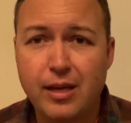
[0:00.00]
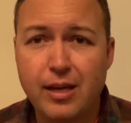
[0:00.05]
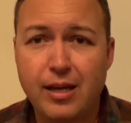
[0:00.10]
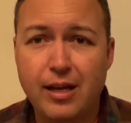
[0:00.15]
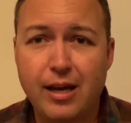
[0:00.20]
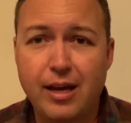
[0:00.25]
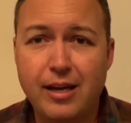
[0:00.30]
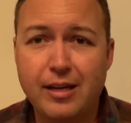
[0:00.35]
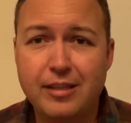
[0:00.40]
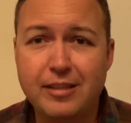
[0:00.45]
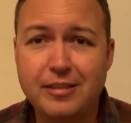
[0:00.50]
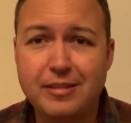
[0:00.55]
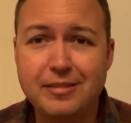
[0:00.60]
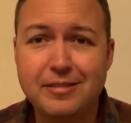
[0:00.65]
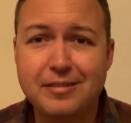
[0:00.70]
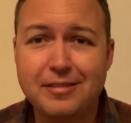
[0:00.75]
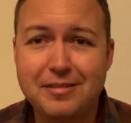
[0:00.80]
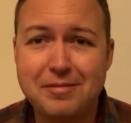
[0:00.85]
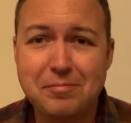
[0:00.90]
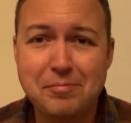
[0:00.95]
I'm
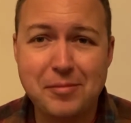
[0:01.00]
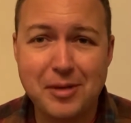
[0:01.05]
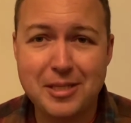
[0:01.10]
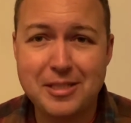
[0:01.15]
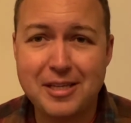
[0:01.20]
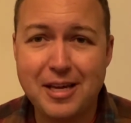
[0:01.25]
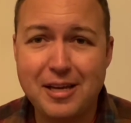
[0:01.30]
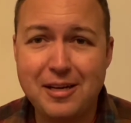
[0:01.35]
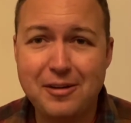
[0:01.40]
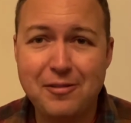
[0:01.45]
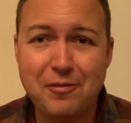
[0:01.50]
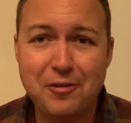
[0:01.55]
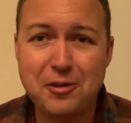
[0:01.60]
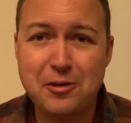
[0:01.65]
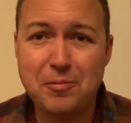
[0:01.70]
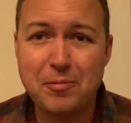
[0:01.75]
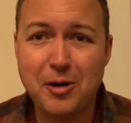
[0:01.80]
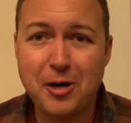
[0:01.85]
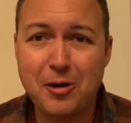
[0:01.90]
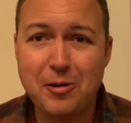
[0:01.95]
excited for
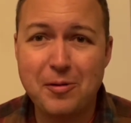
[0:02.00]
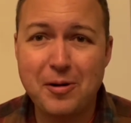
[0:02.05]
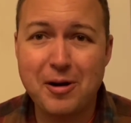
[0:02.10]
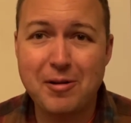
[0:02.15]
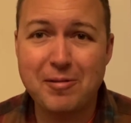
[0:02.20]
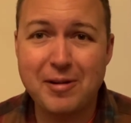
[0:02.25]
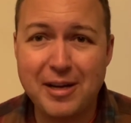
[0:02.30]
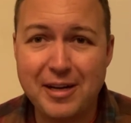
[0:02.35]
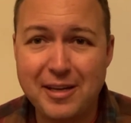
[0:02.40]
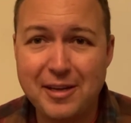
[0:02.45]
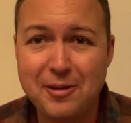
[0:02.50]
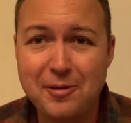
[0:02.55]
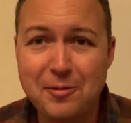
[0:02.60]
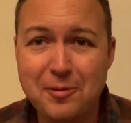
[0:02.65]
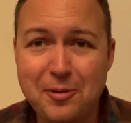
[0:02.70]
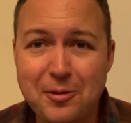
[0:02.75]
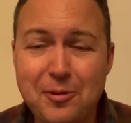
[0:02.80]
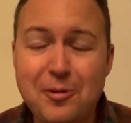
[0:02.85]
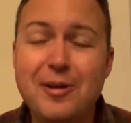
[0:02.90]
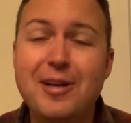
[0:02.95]
tomorrow already.
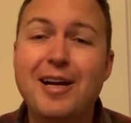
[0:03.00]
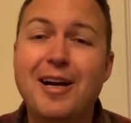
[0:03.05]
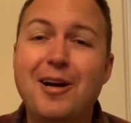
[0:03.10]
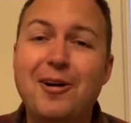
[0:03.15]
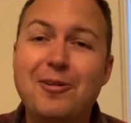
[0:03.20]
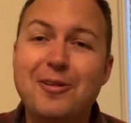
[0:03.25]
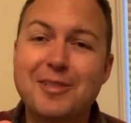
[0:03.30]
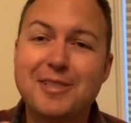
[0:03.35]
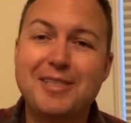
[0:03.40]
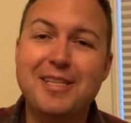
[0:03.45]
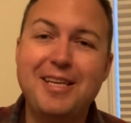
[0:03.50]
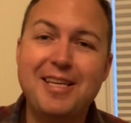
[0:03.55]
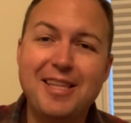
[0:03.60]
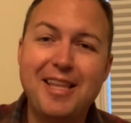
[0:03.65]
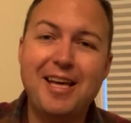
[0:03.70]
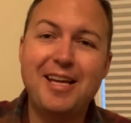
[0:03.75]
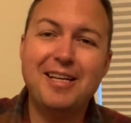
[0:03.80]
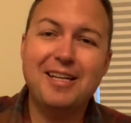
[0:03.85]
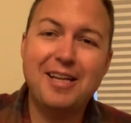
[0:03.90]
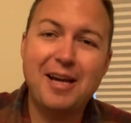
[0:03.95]
Woohoo! We'll see you
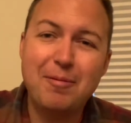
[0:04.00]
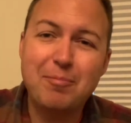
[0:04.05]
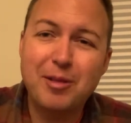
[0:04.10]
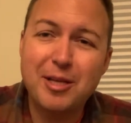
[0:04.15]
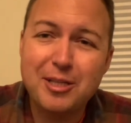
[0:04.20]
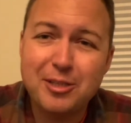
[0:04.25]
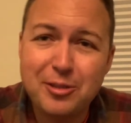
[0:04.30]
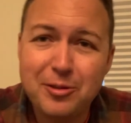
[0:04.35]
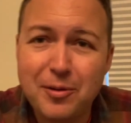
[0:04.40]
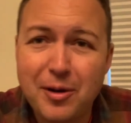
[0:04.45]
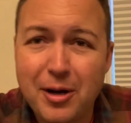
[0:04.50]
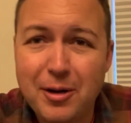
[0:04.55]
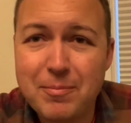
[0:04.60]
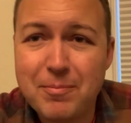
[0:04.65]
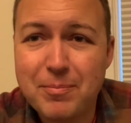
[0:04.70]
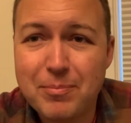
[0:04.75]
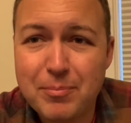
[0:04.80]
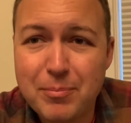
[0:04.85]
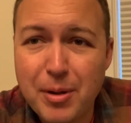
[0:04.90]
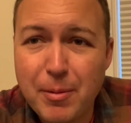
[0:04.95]
then. God bless you all.
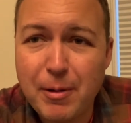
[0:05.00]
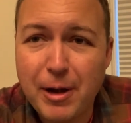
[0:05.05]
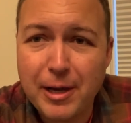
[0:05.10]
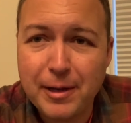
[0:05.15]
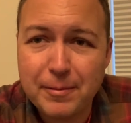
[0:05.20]
Bye bye.